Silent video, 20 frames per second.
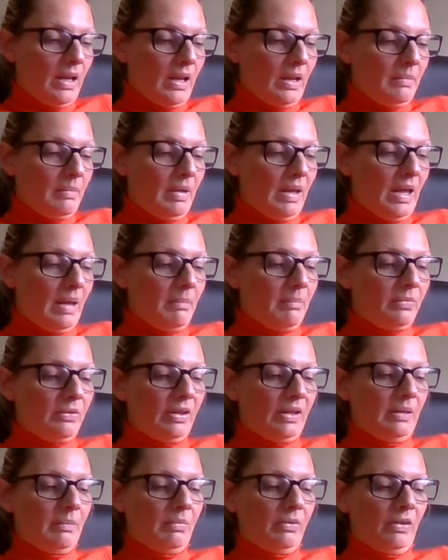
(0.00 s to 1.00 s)

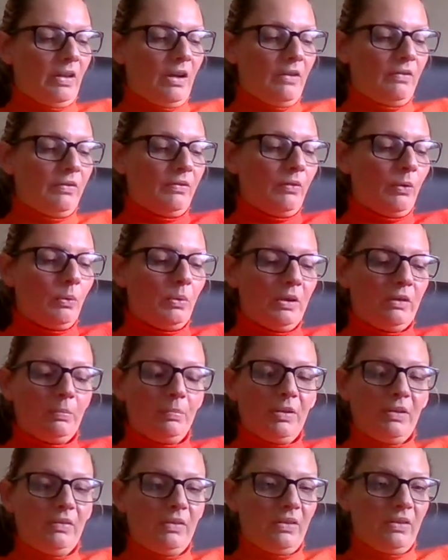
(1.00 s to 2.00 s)
emptied himself of all his
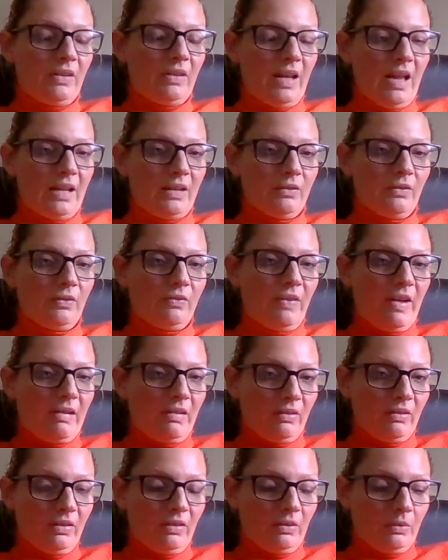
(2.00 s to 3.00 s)
privileges he had of a
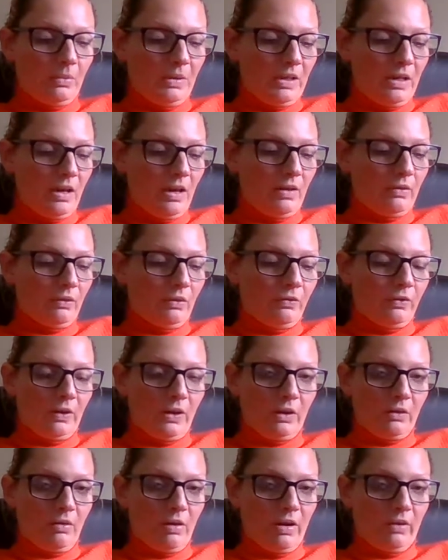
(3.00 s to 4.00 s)
Pharisee. So we know to
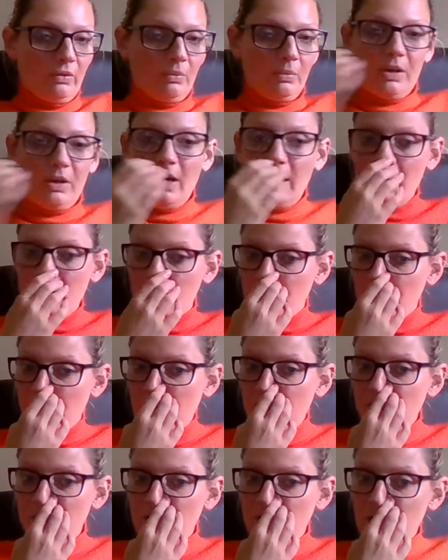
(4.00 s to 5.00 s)
follow Christ. So we know he's a
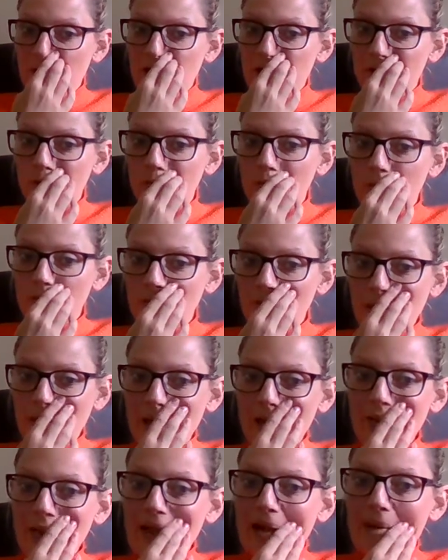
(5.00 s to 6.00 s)
Pharisee, and he talks
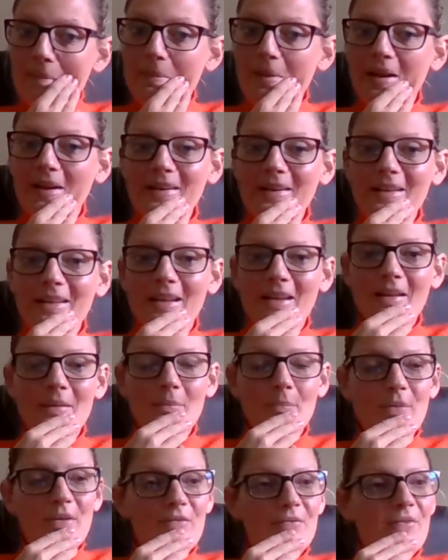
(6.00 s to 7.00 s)
about that, about, you know, in
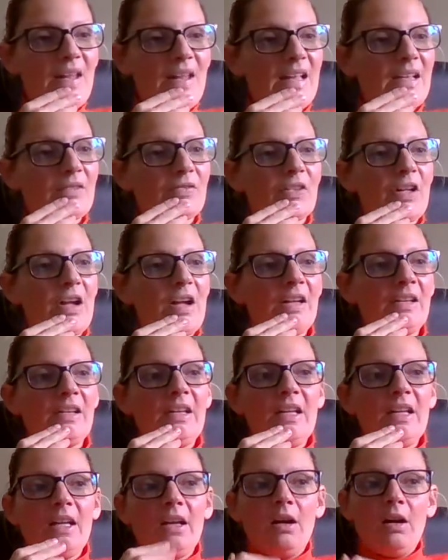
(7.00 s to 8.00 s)
a bit of length, going,
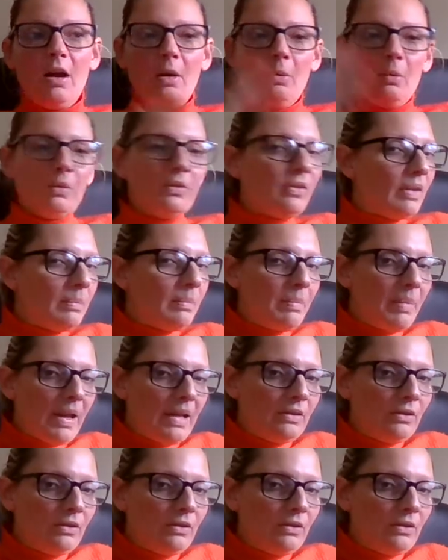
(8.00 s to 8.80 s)
I was the